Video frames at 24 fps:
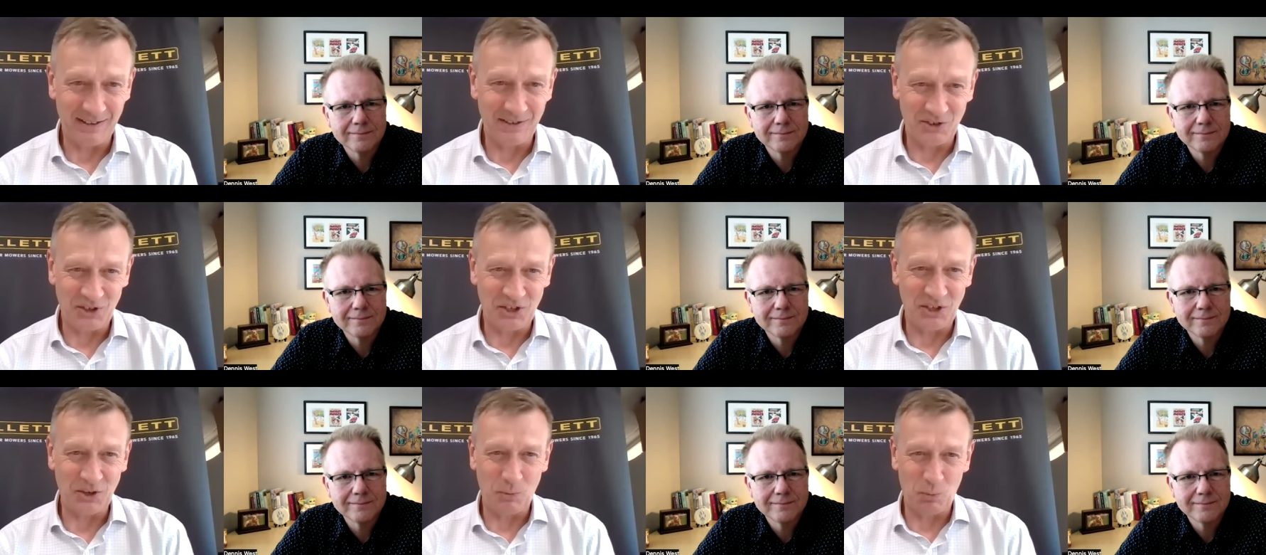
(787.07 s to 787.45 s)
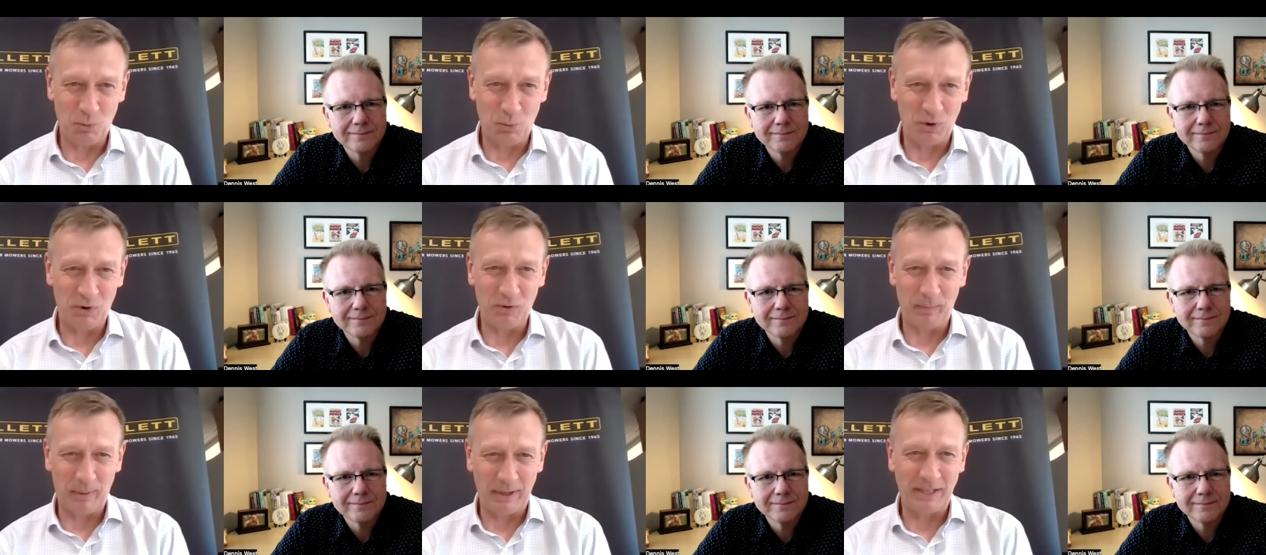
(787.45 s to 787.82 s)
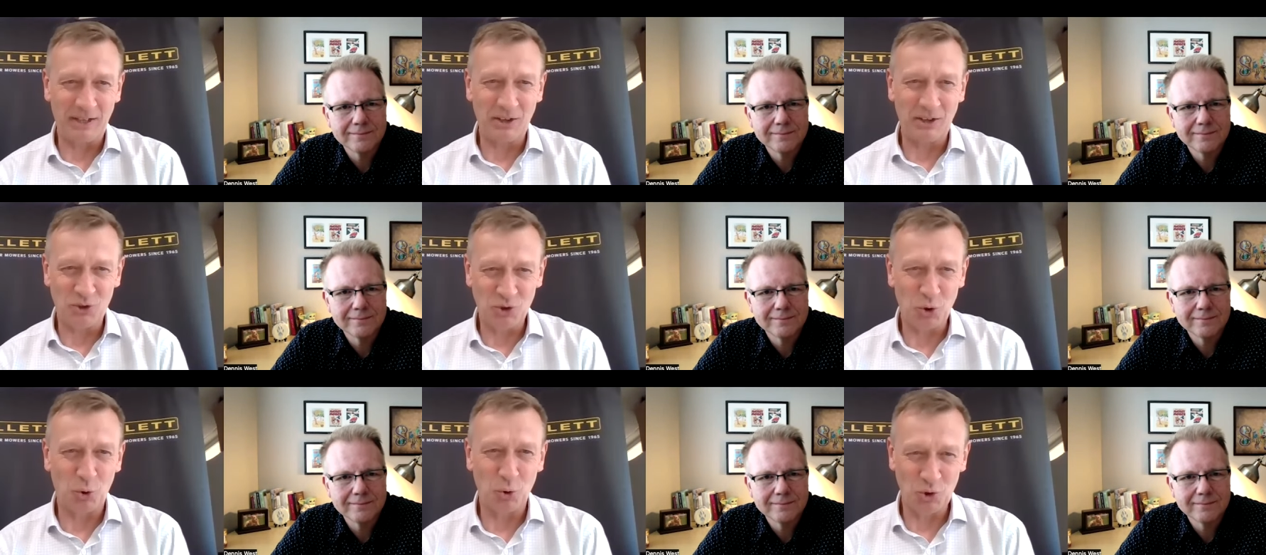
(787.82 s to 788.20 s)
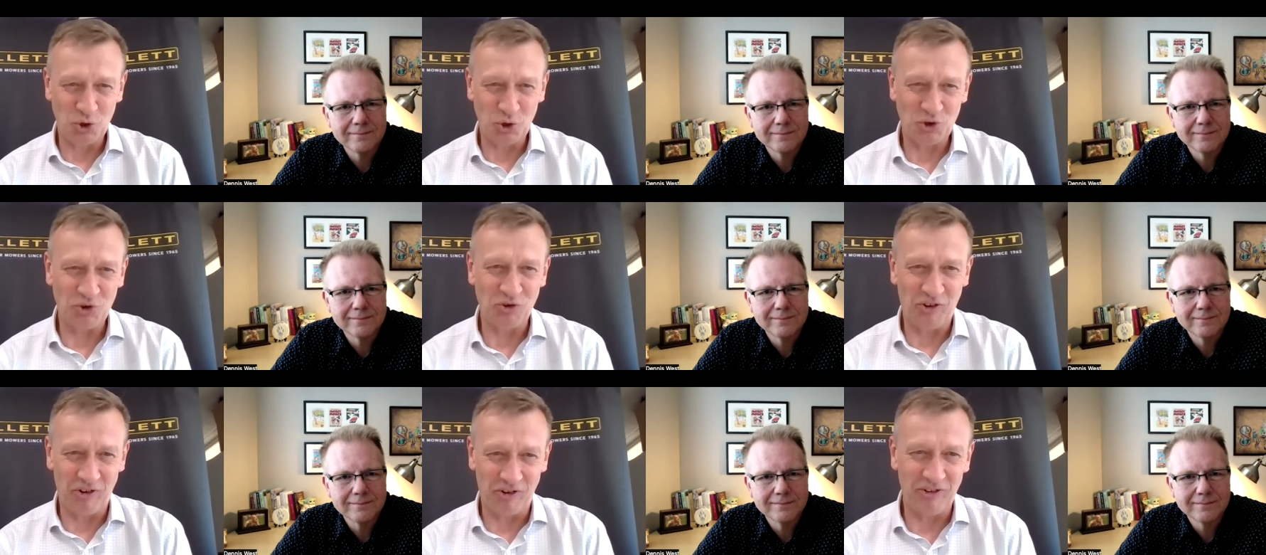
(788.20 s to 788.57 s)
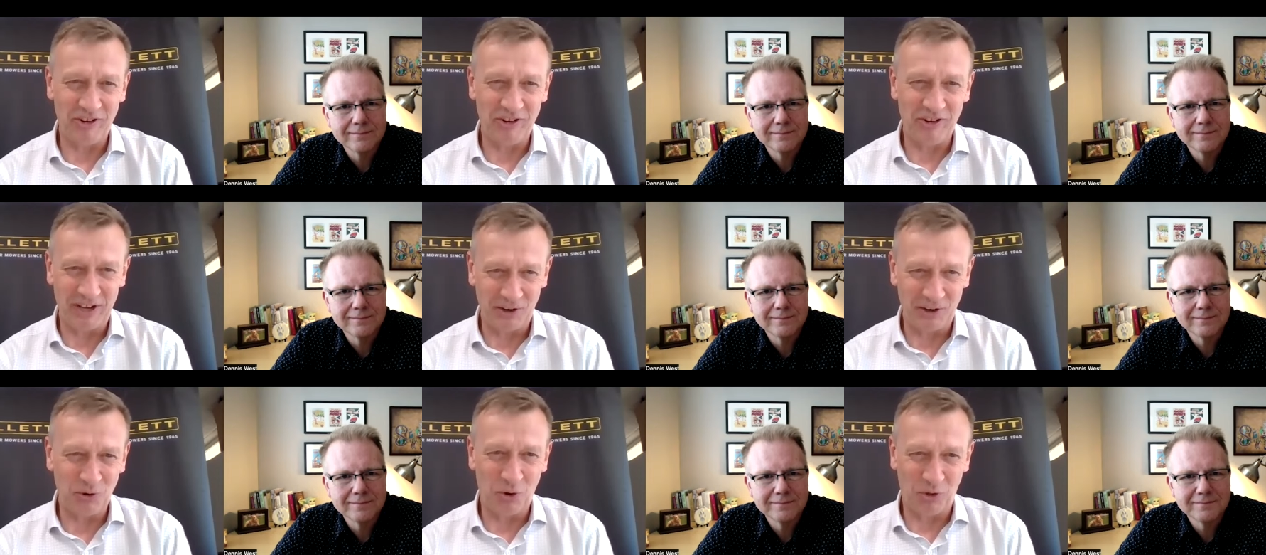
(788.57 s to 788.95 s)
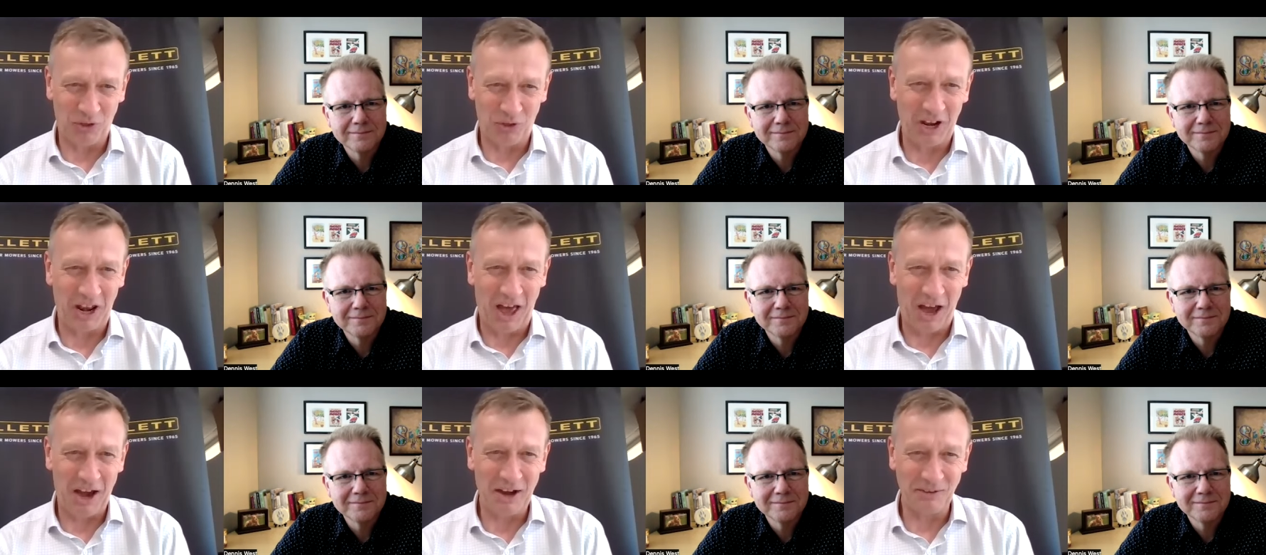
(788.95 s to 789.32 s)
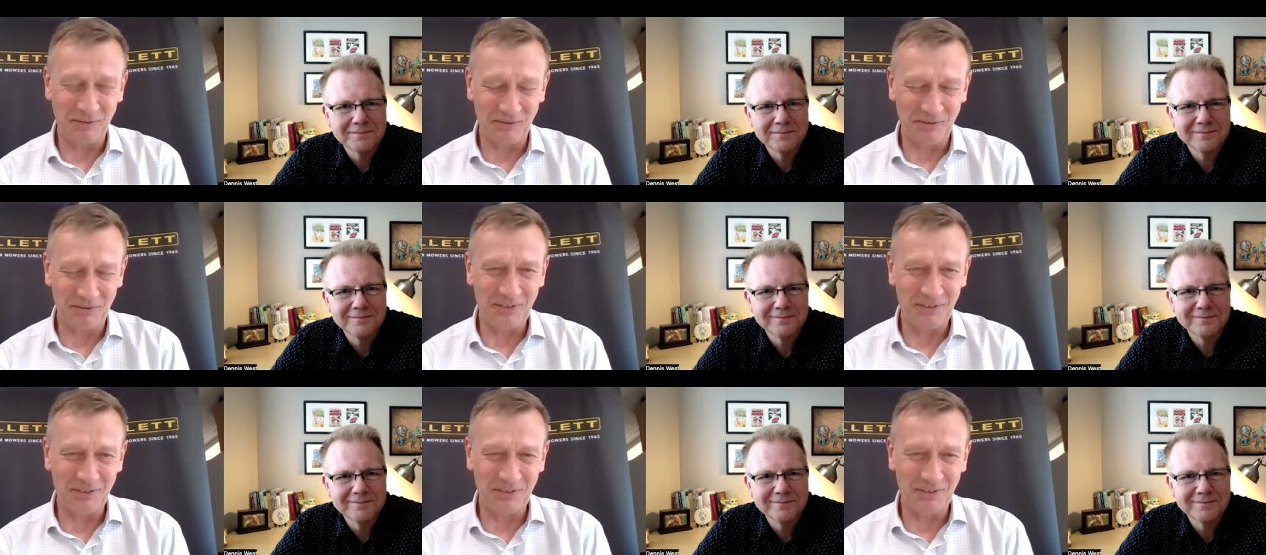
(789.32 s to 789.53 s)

Speaker 1: she would have been a torturer in another life.